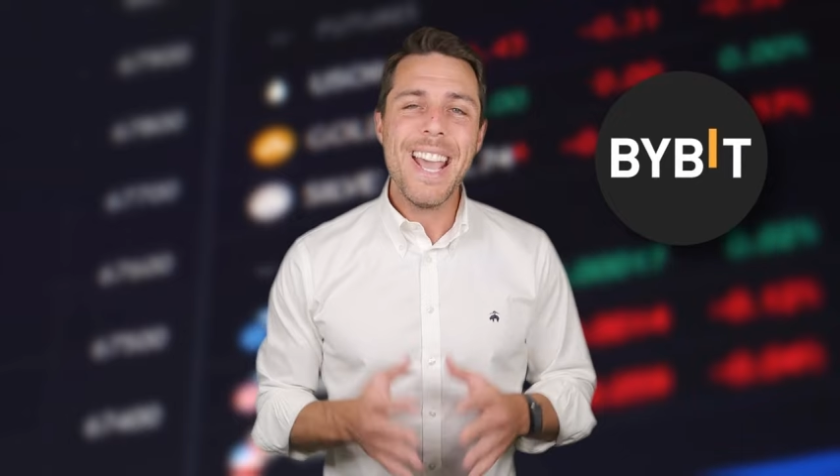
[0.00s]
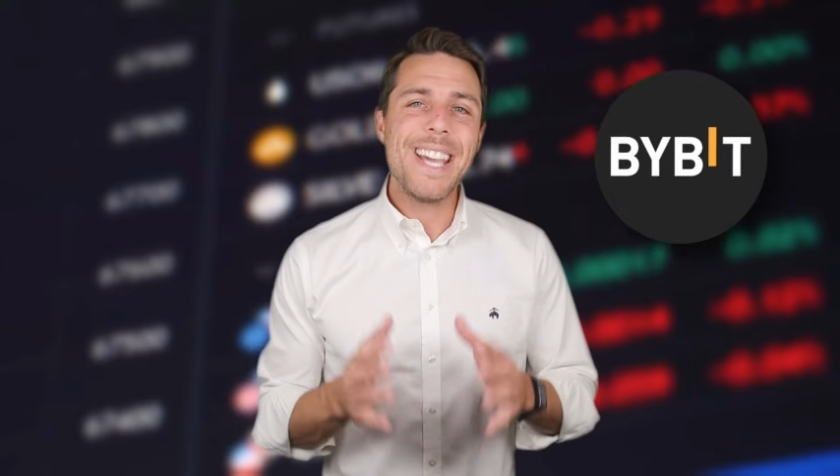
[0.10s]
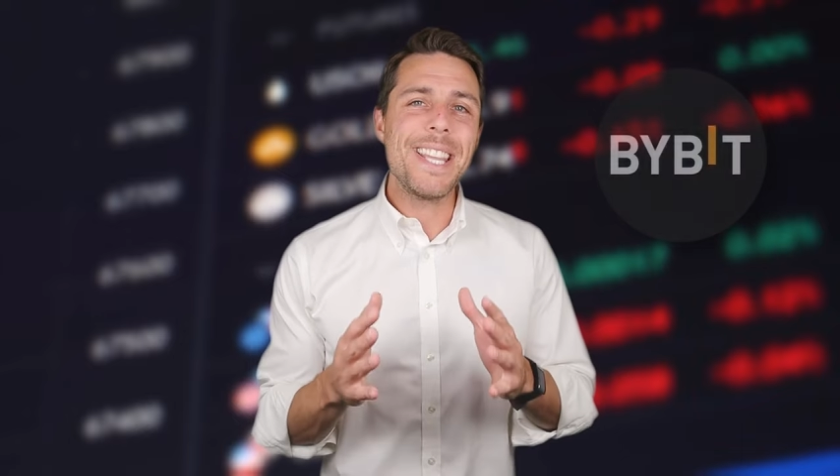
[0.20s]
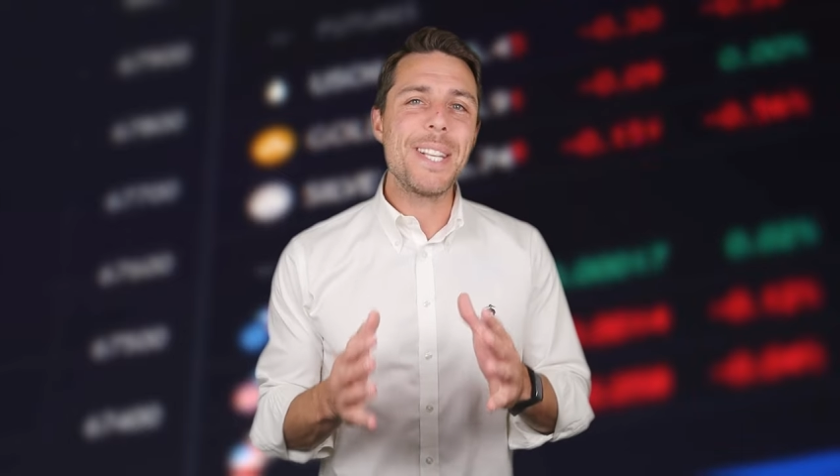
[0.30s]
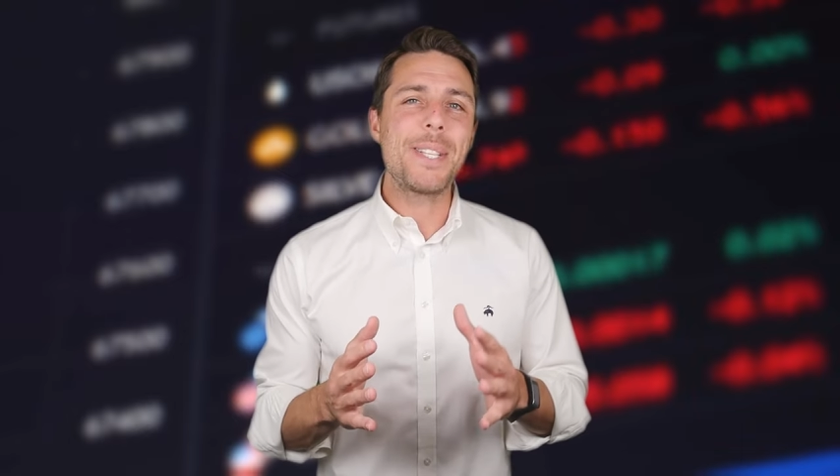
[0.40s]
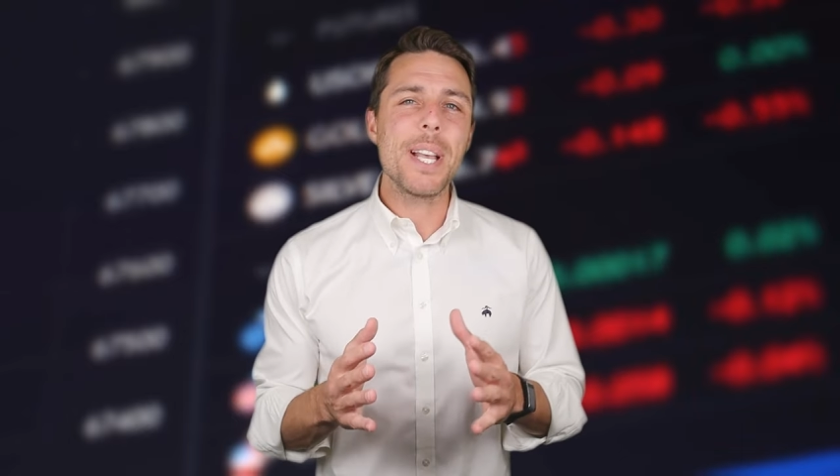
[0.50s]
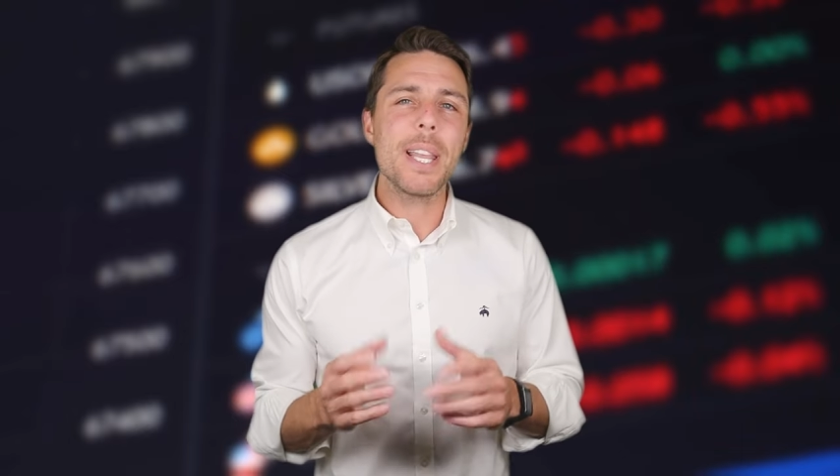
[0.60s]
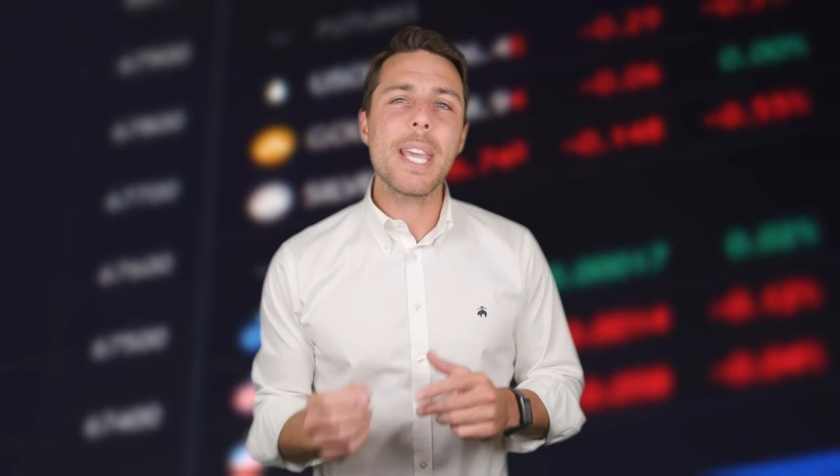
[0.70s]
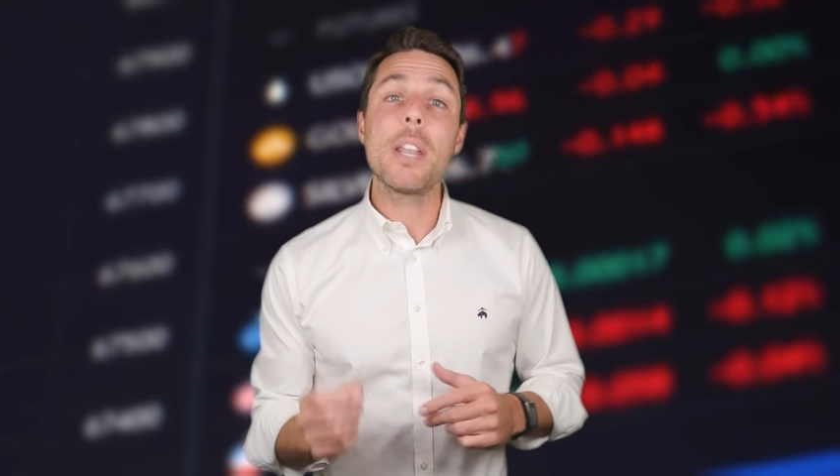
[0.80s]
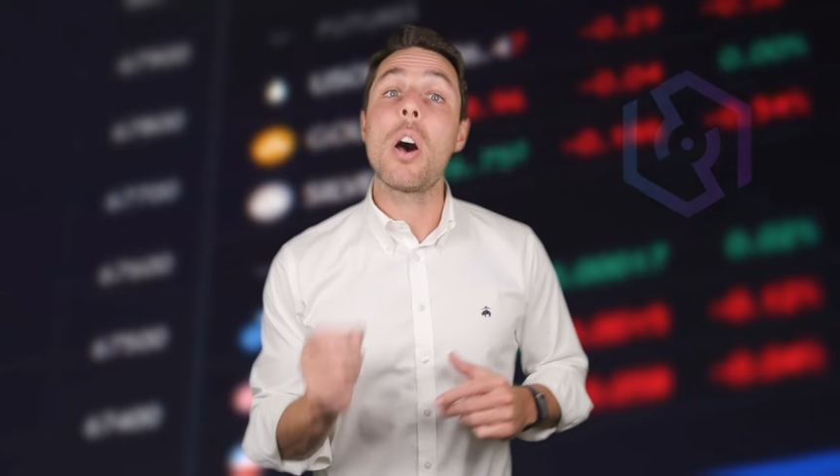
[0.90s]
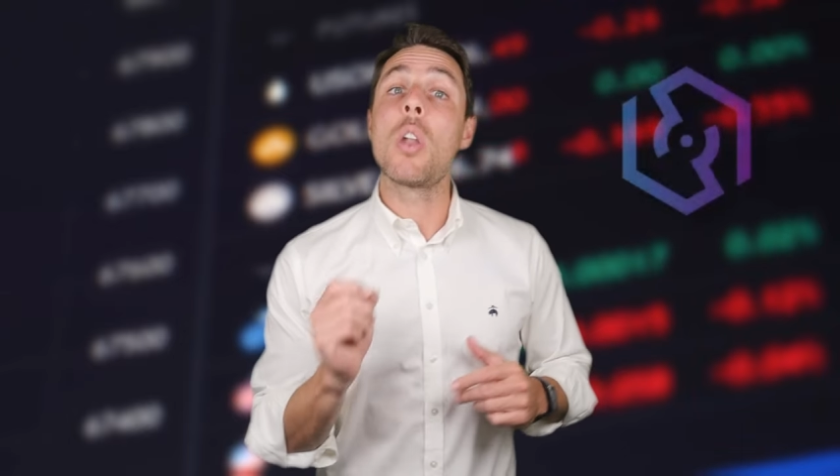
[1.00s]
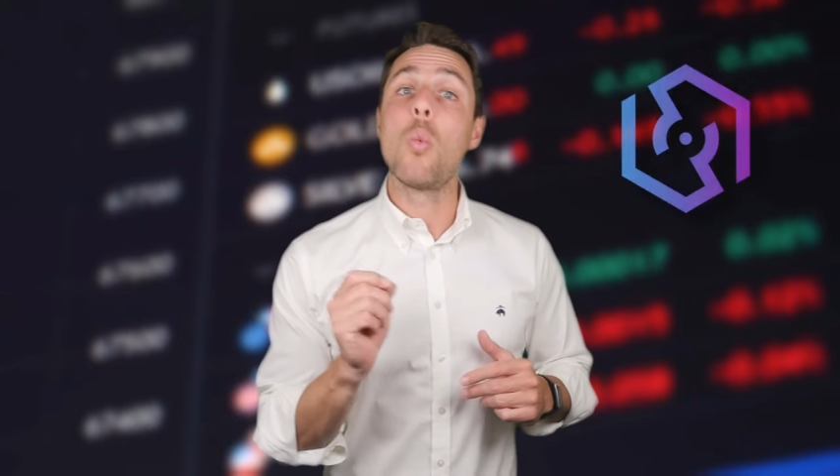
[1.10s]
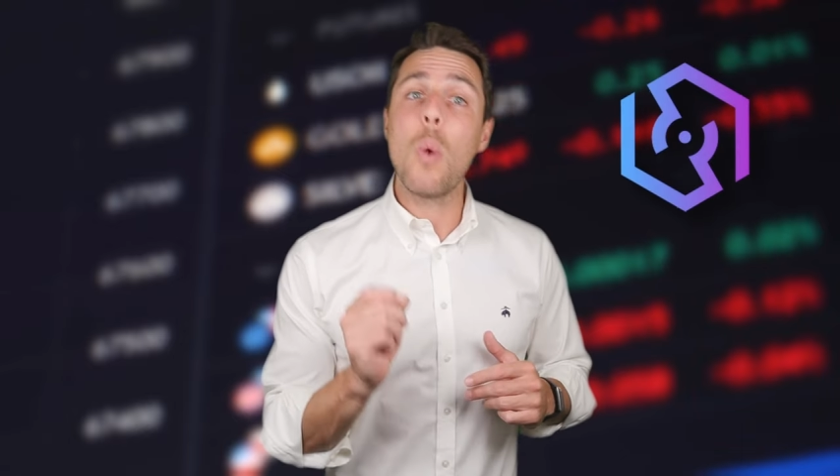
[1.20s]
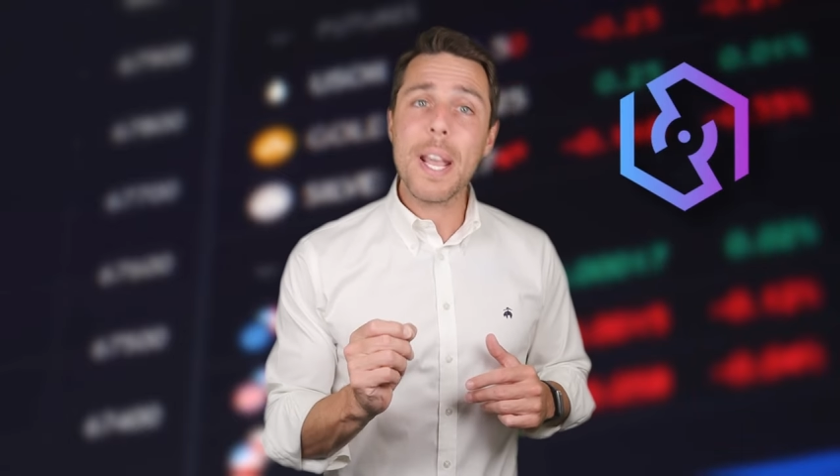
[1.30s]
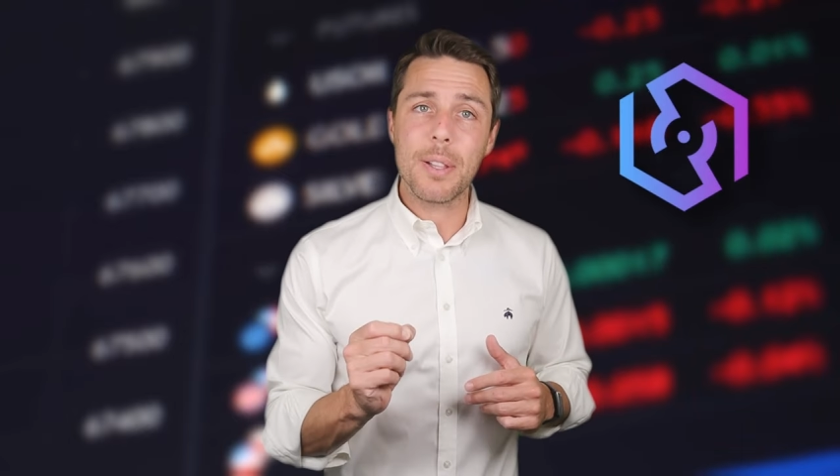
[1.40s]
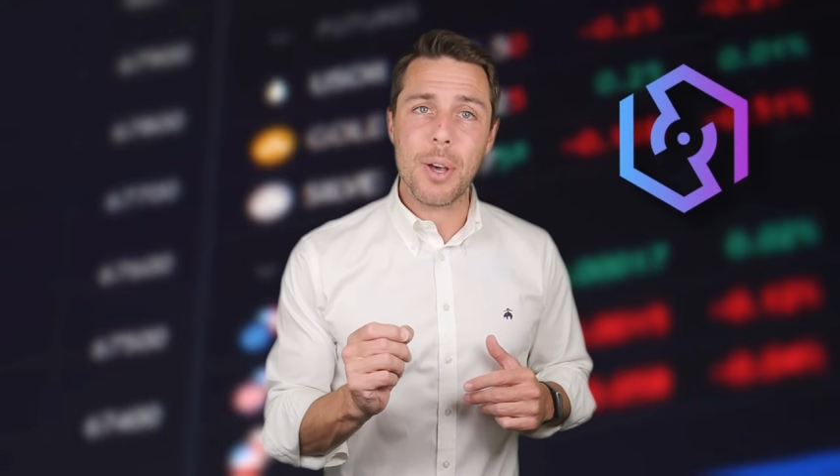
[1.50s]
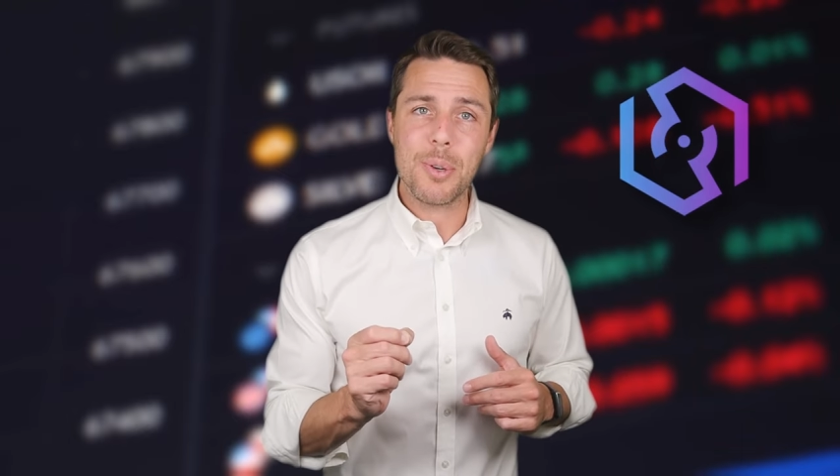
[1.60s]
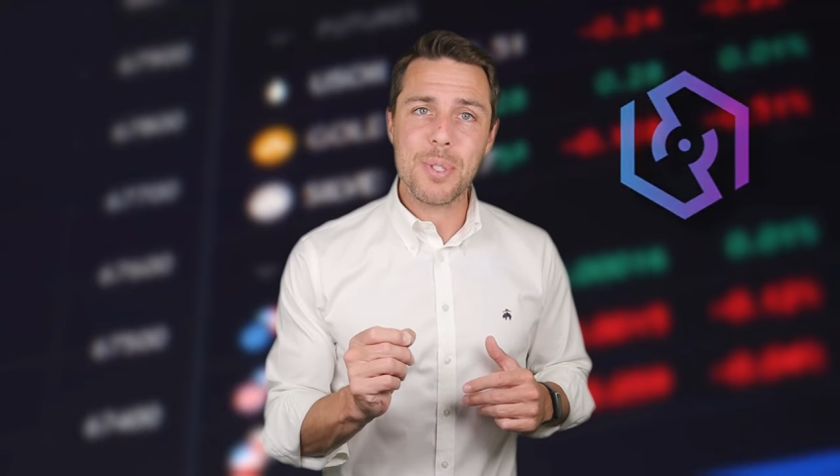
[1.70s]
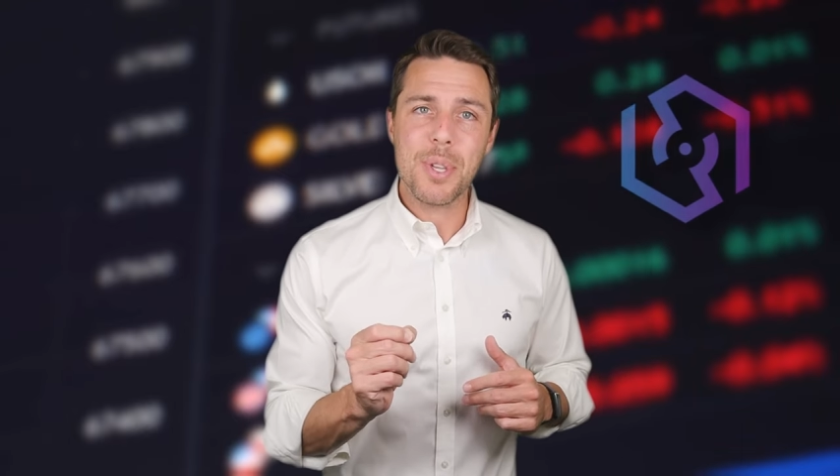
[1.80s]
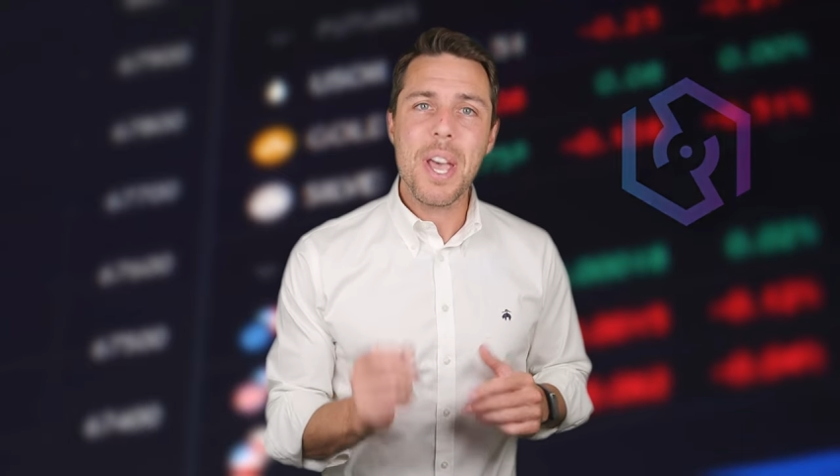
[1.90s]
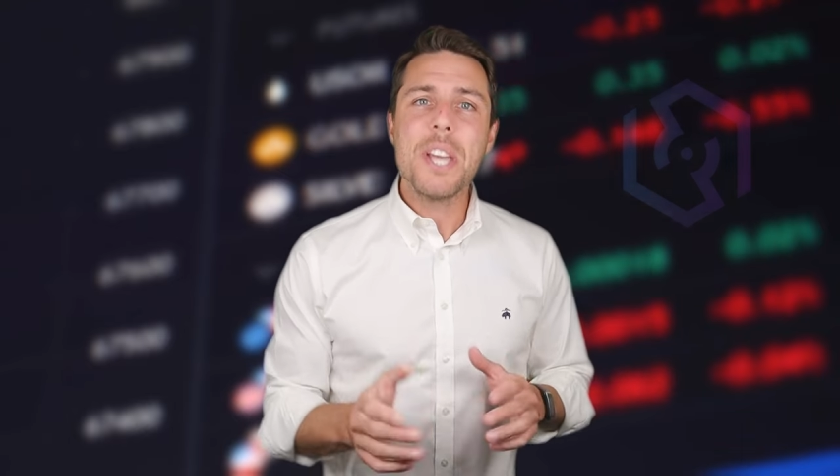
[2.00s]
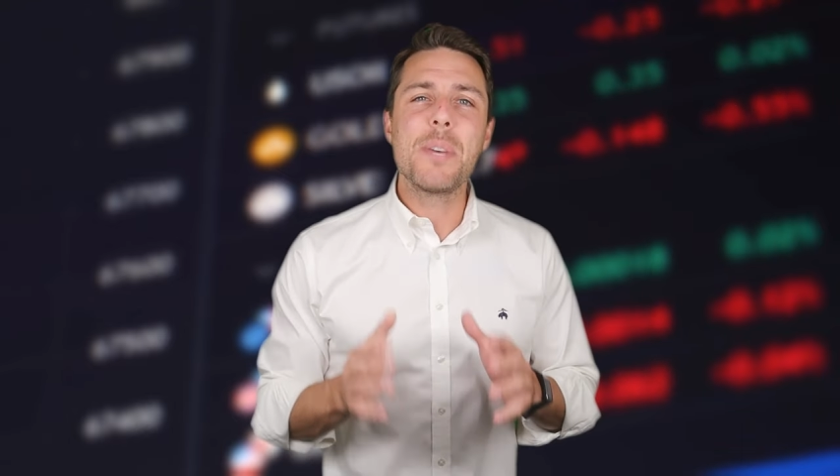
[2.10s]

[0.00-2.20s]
and then selling it on Weglos